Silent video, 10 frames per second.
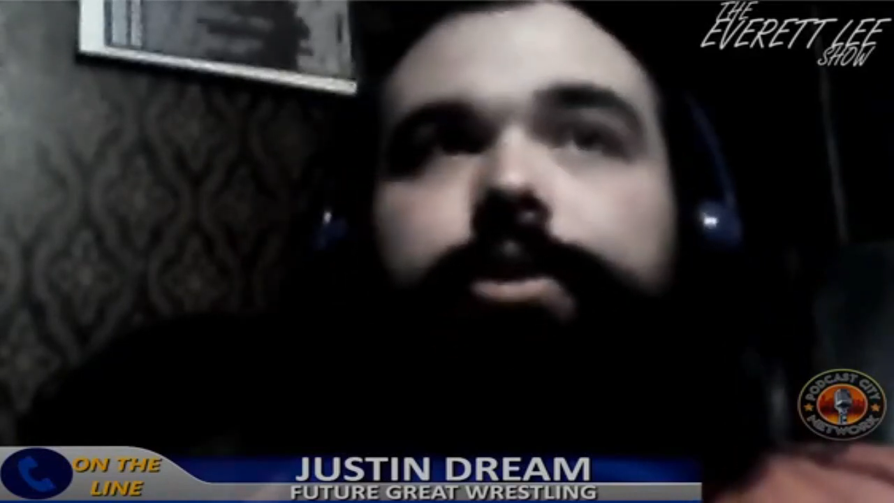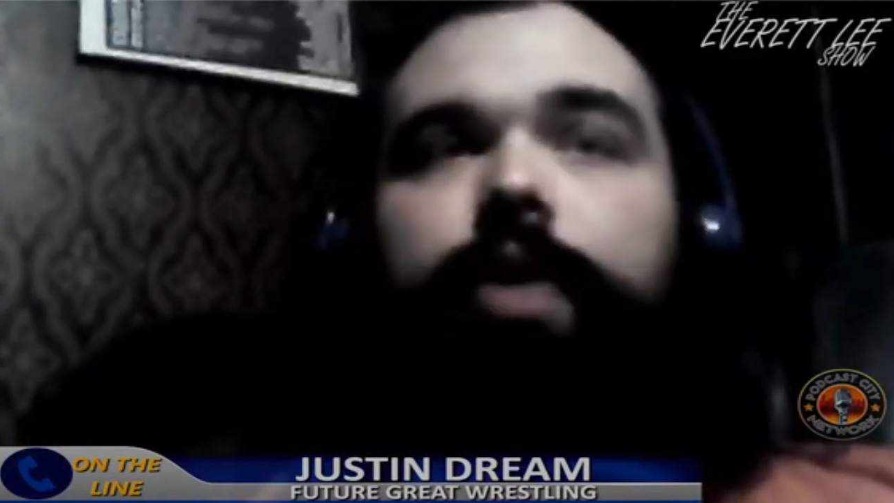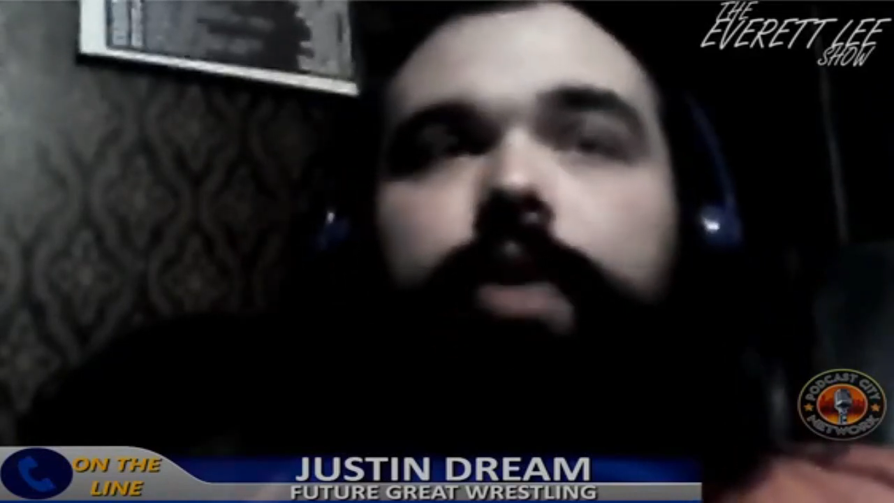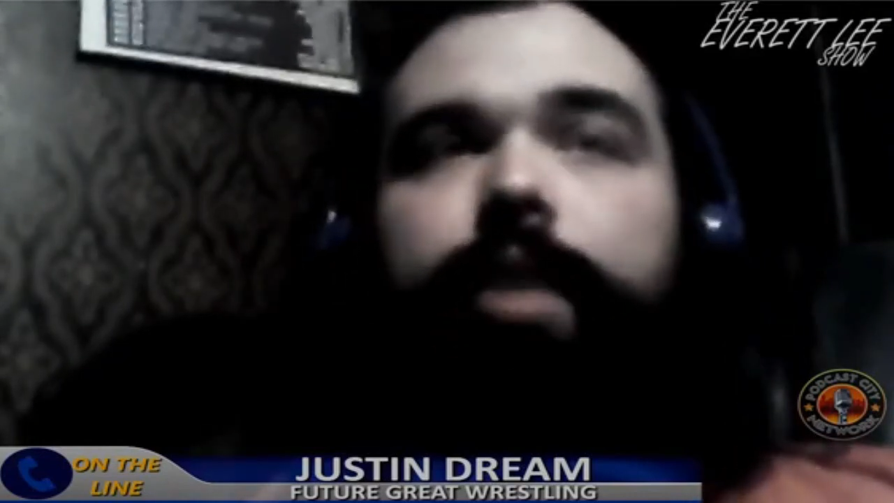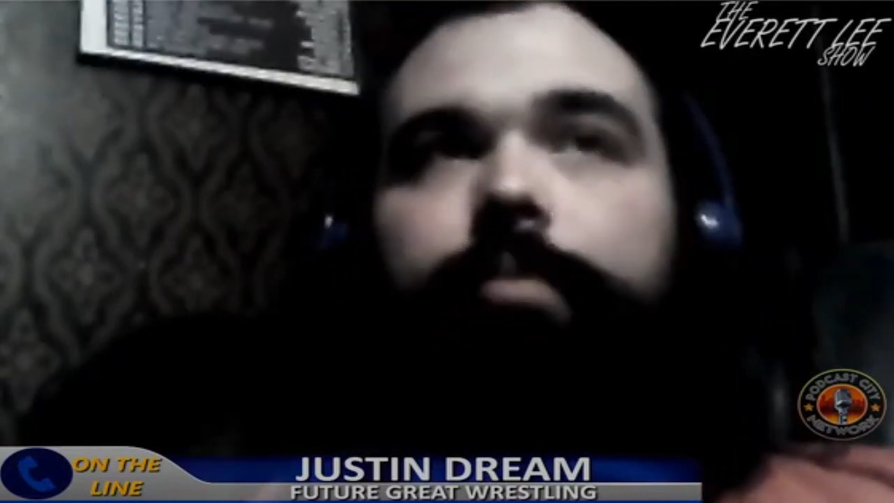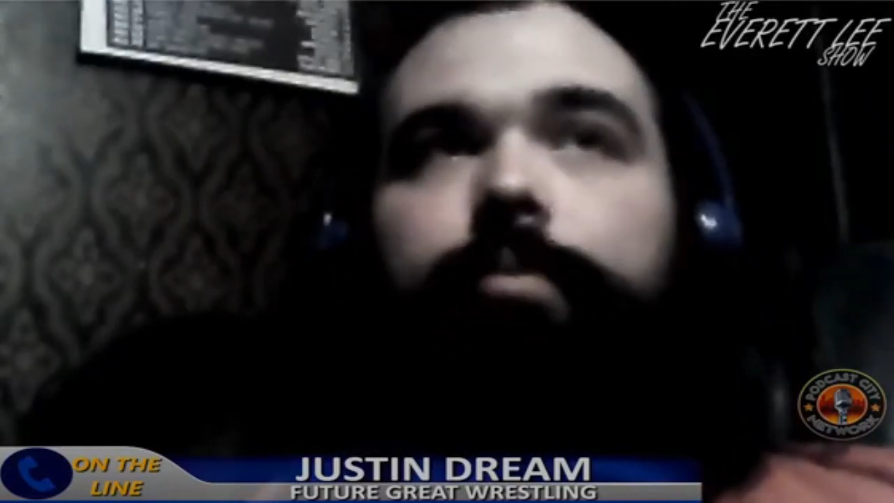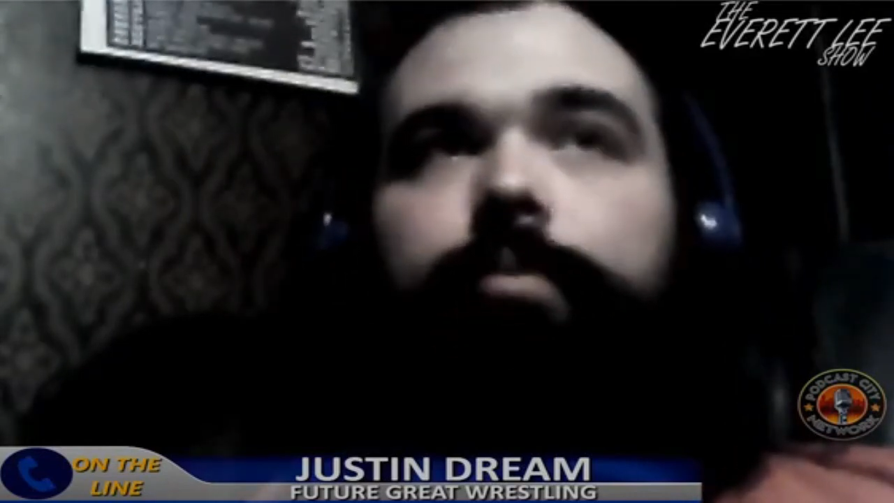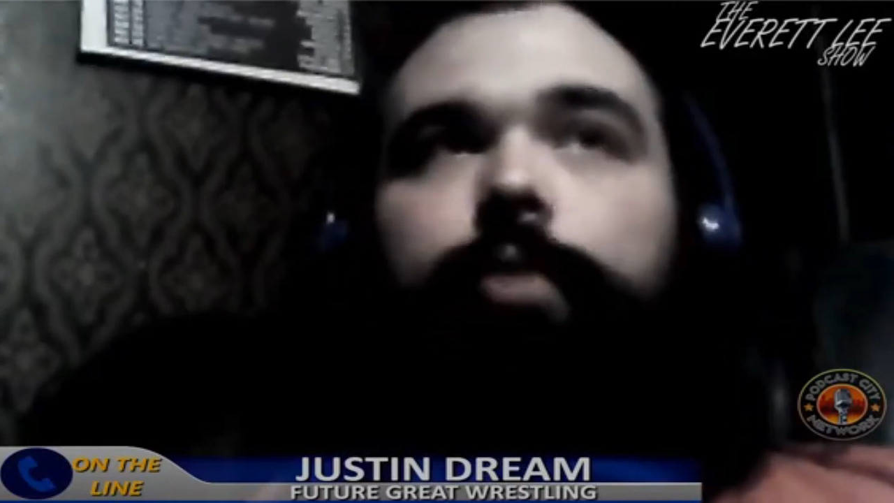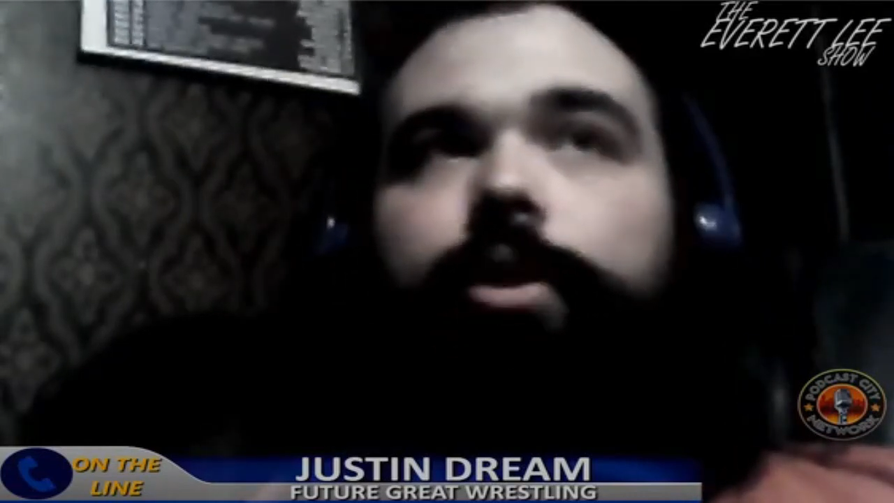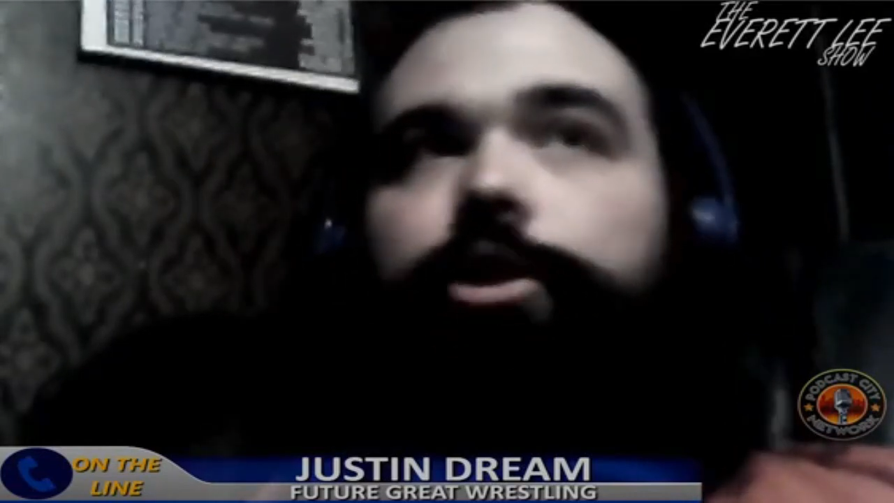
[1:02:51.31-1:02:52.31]
So I'm
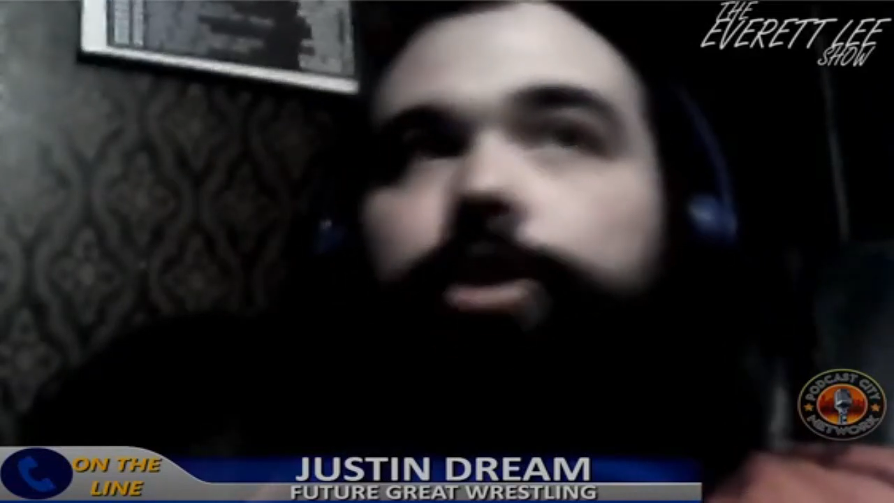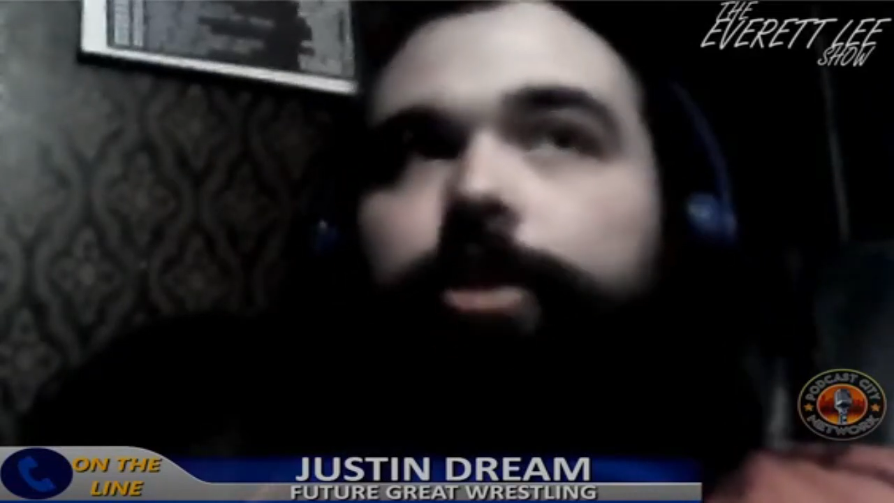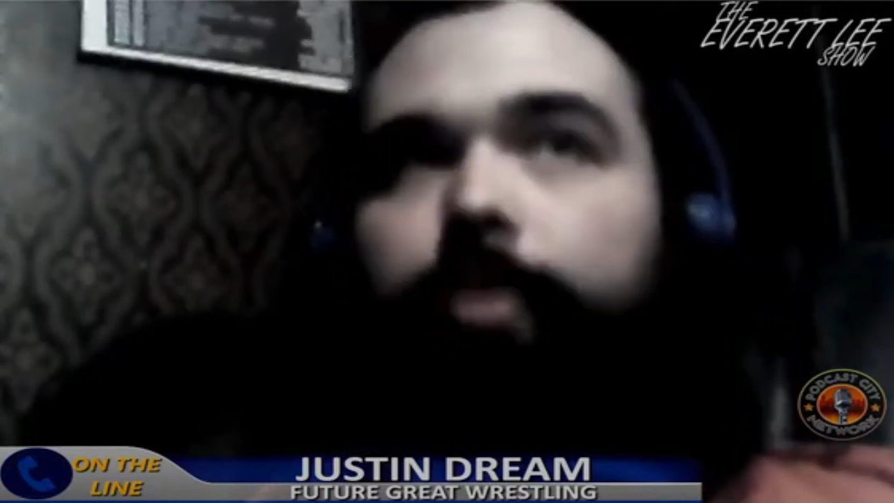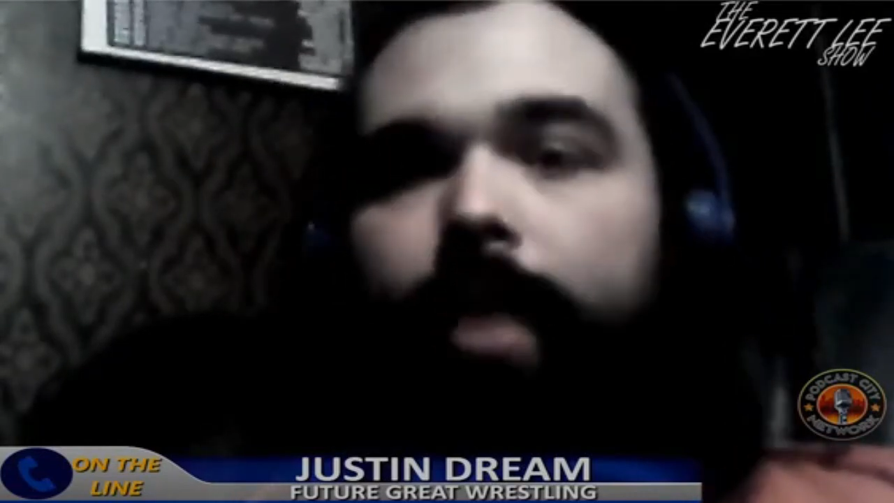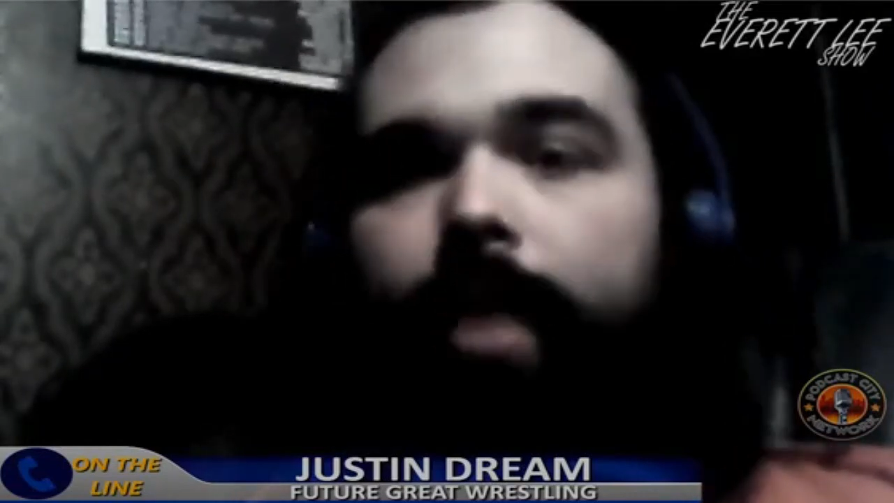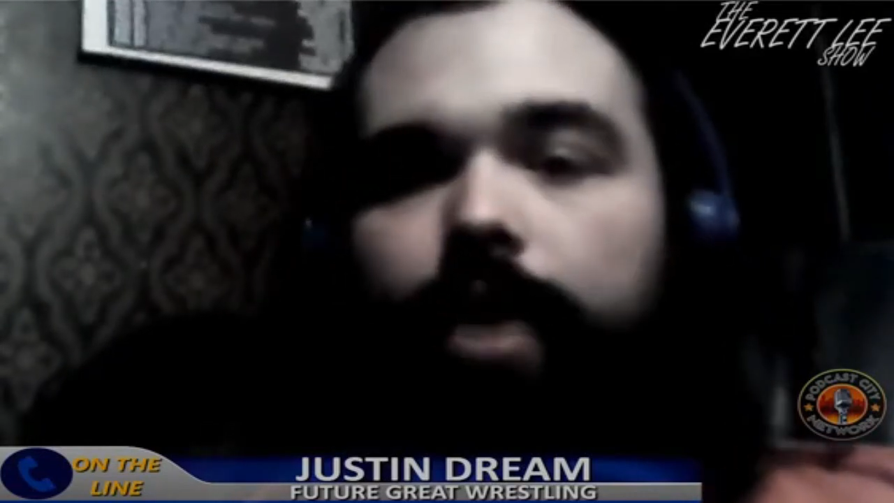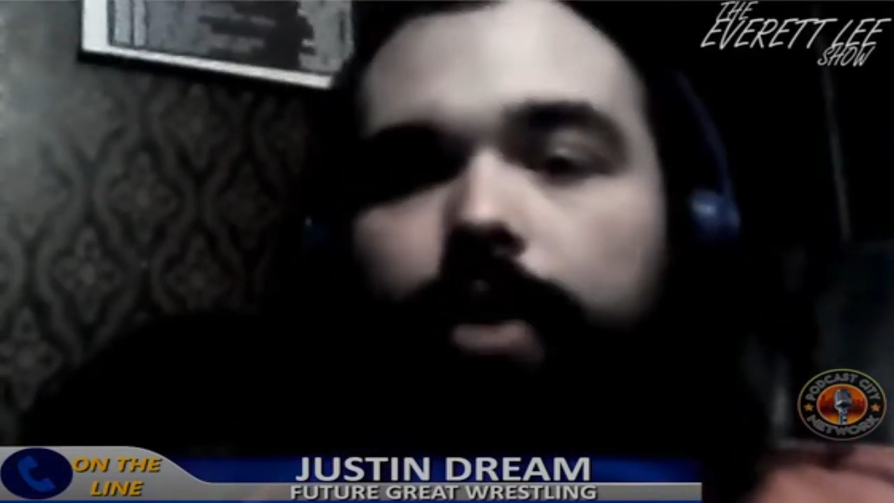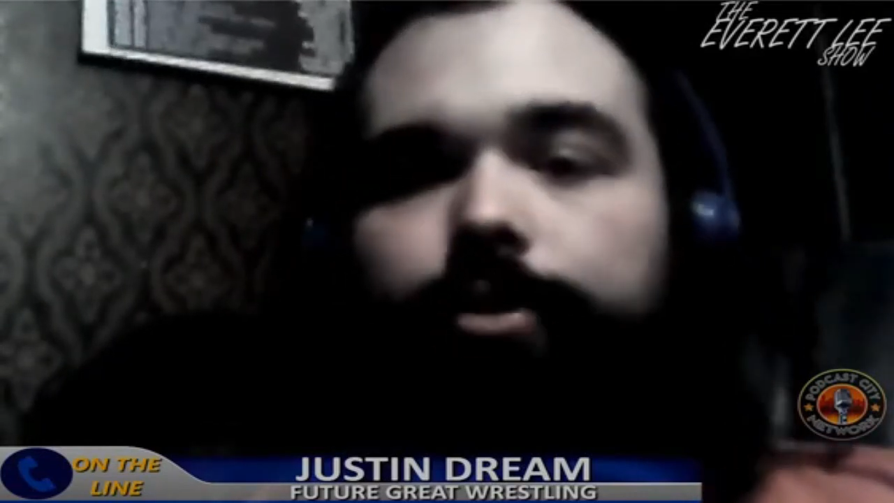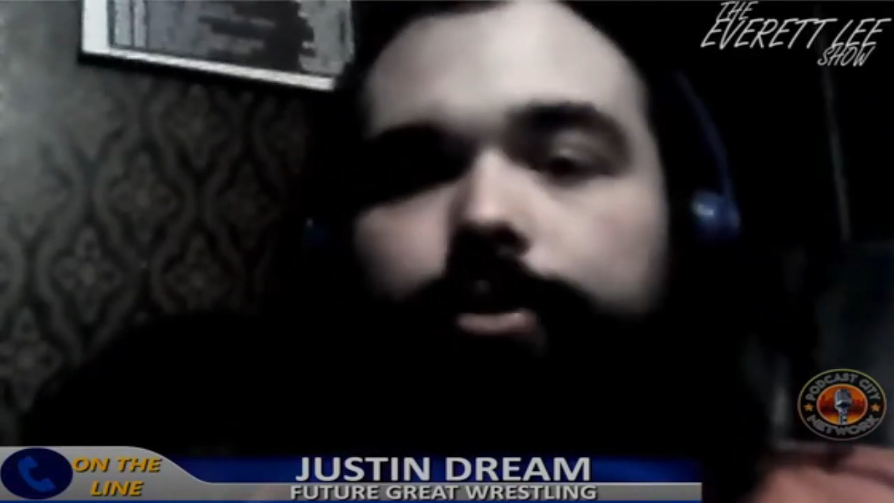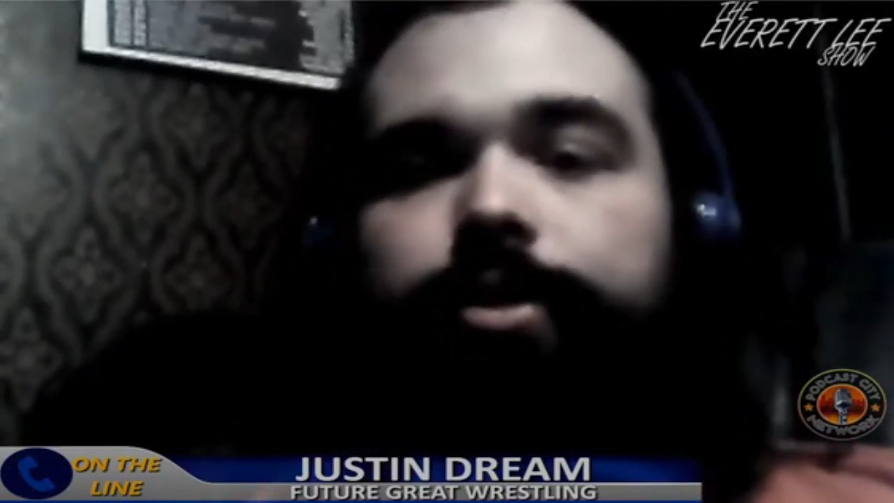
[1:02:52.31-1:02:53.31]
willing to ship them
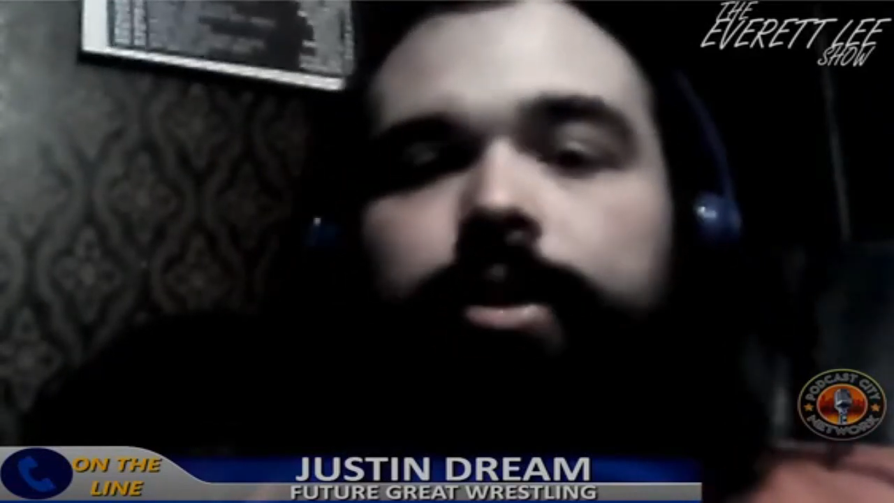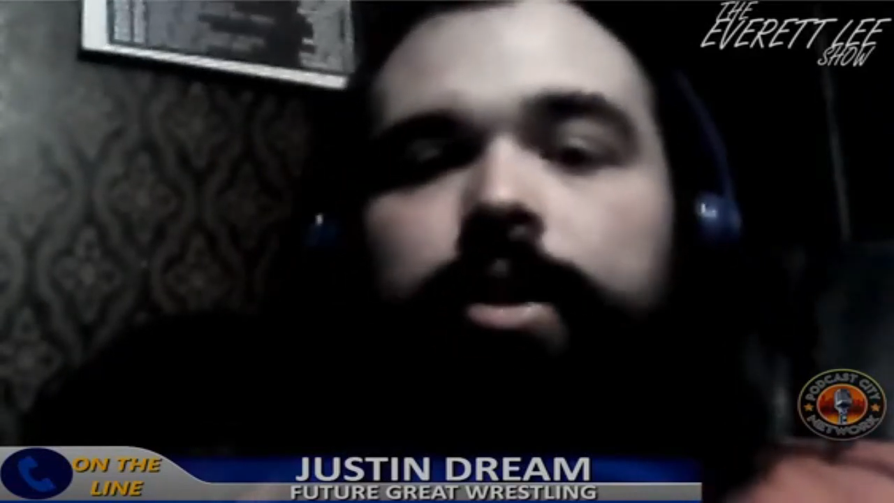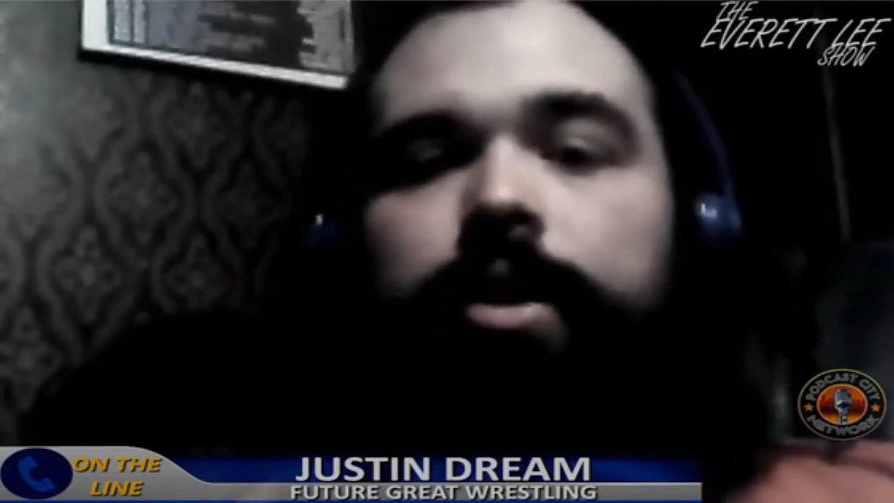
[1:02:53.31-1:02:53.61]
out.